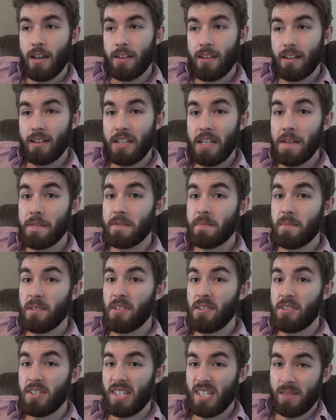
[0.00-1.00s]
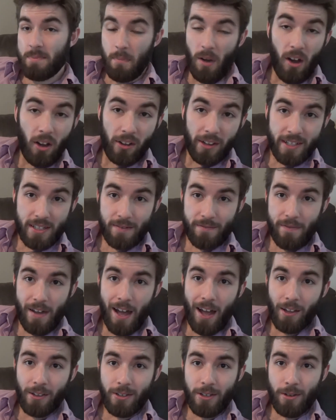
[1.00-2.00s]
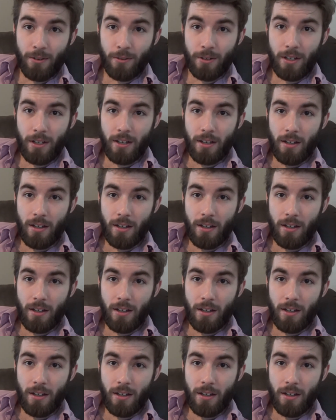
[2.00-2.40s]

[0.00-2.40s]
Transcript: that gives me the smallest value